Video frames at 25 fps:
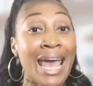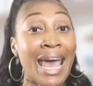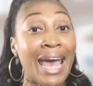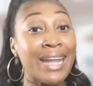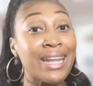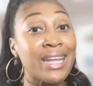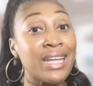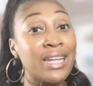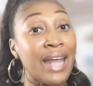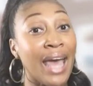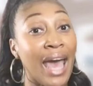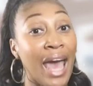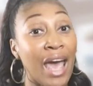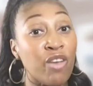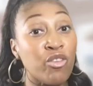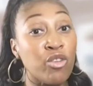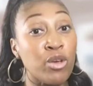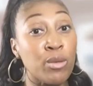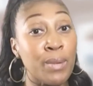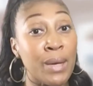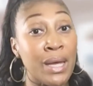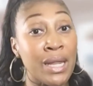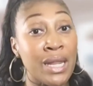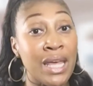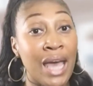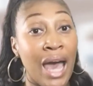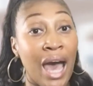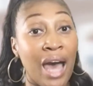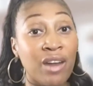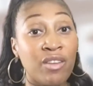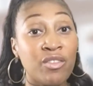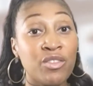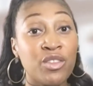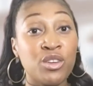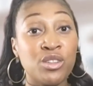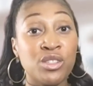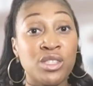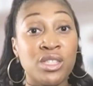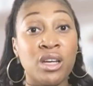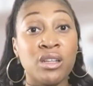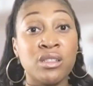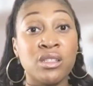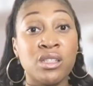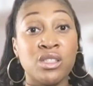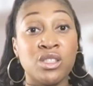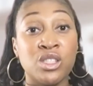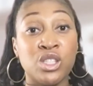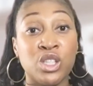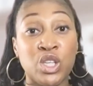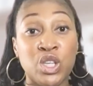and need every penny out of their sale
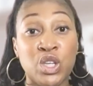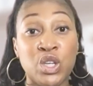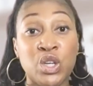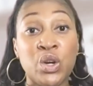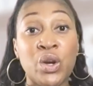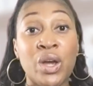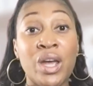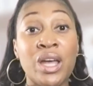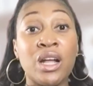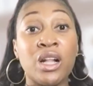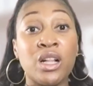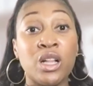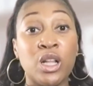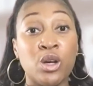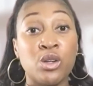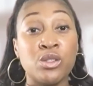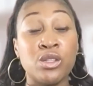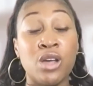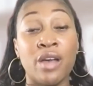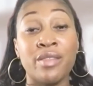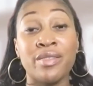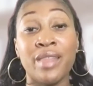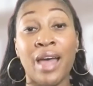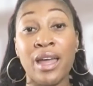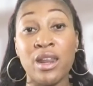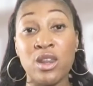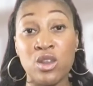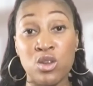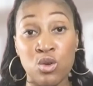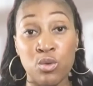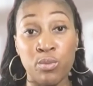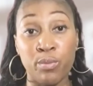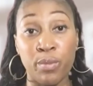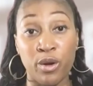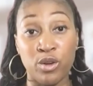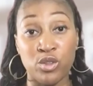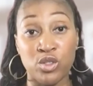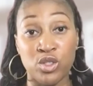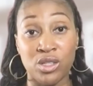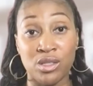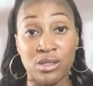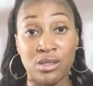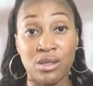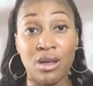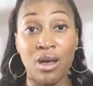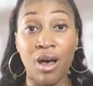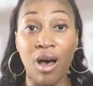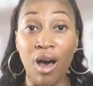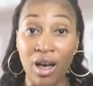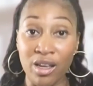to secure and close on that new purchase.
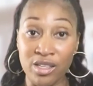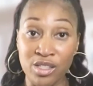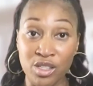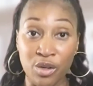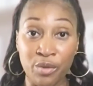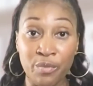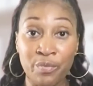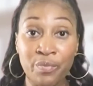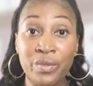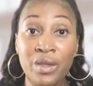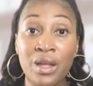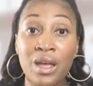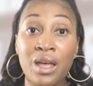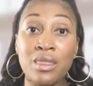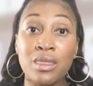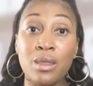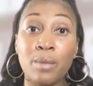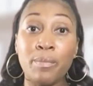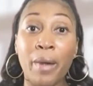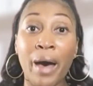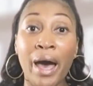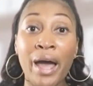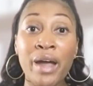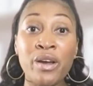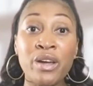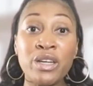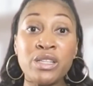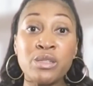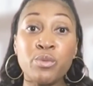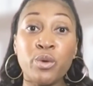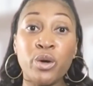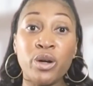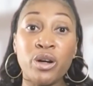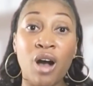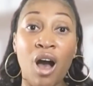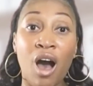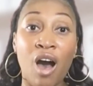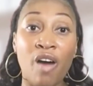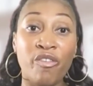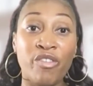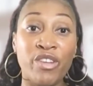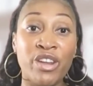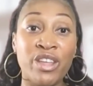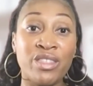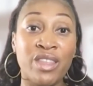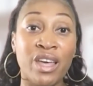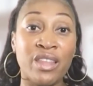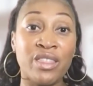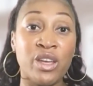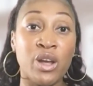Also, the buyer is more
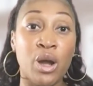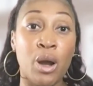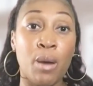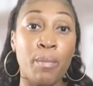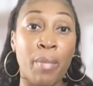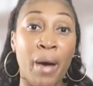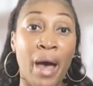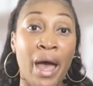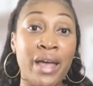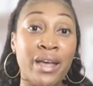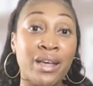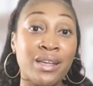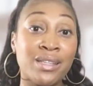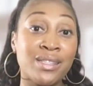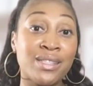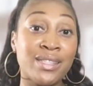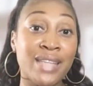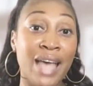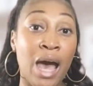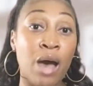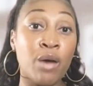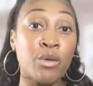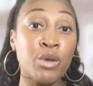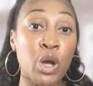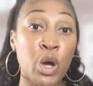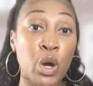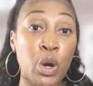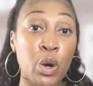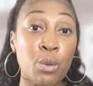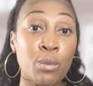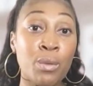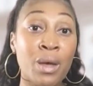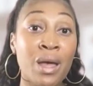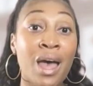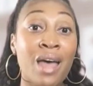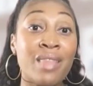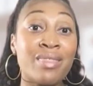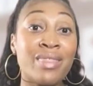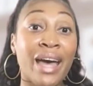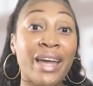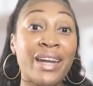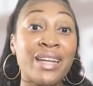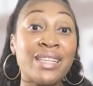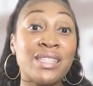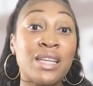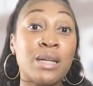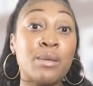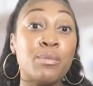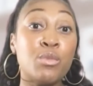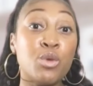confident that they are buying a sound home that
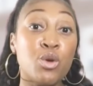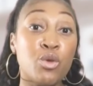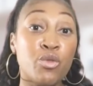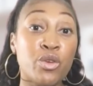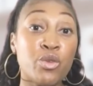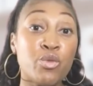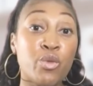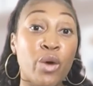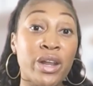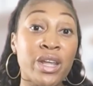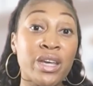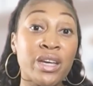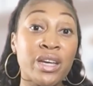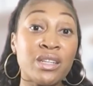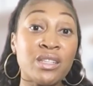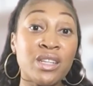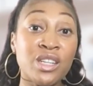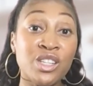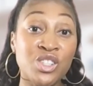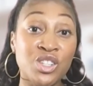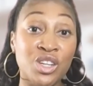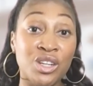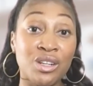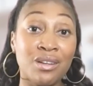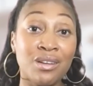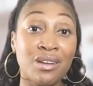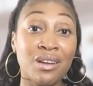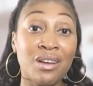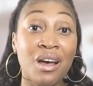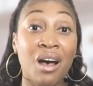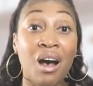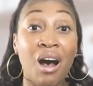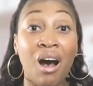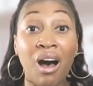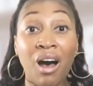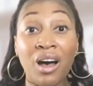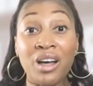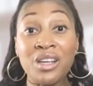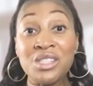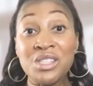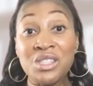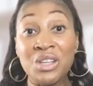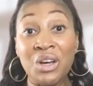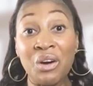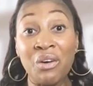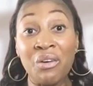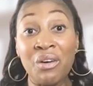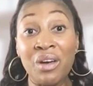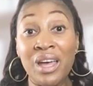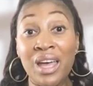is in move-in ready condition.
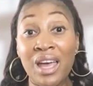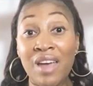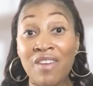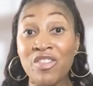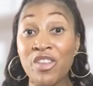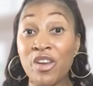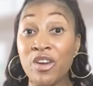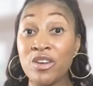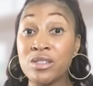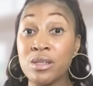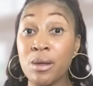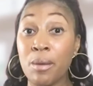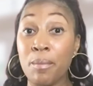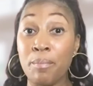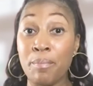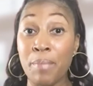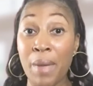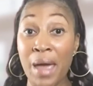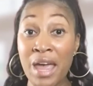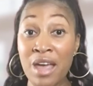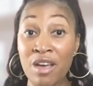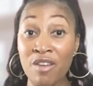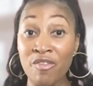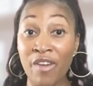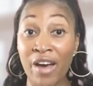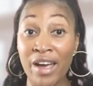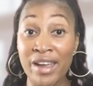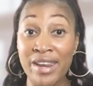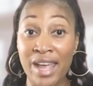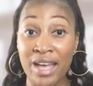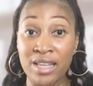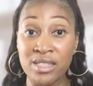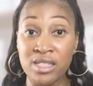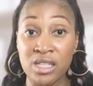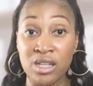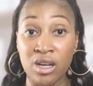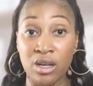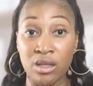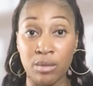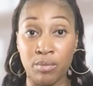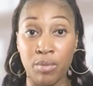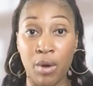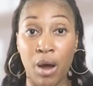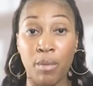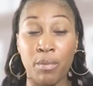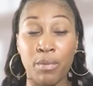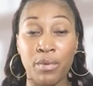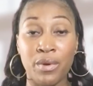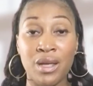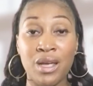Also, if there is a bank financing on the
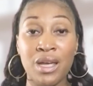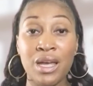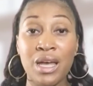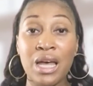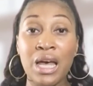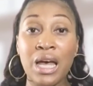property,